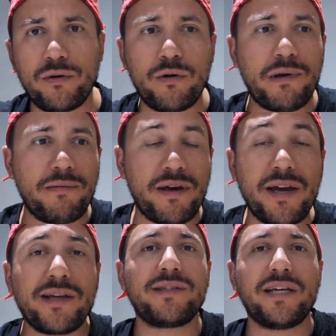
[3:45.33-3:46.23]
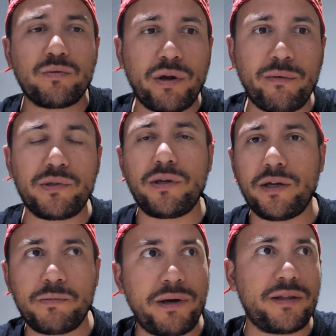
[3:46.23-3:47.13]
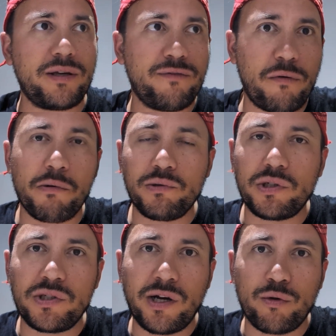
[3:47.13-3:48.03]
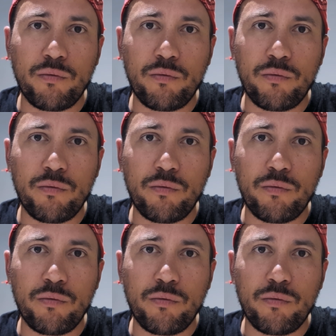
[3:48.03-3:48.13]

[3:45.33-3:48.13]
Maybe if that's what I was expecting from Conceicao,